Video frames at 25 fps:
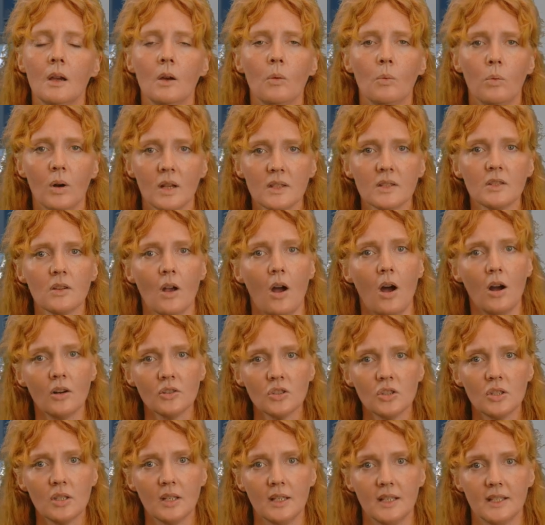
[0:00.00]
Once
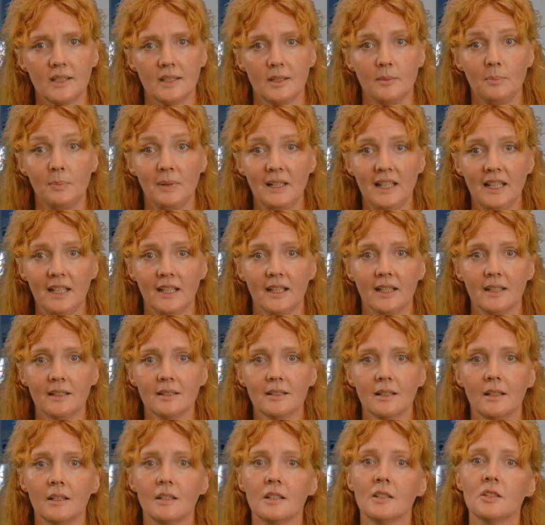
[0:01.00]
oxygen is
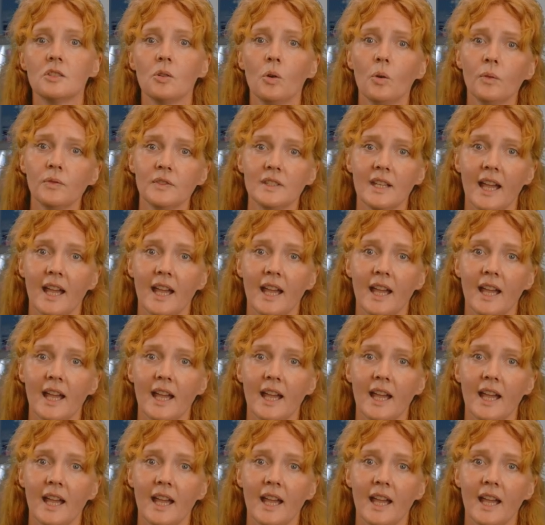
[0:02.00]
depleted, dissolved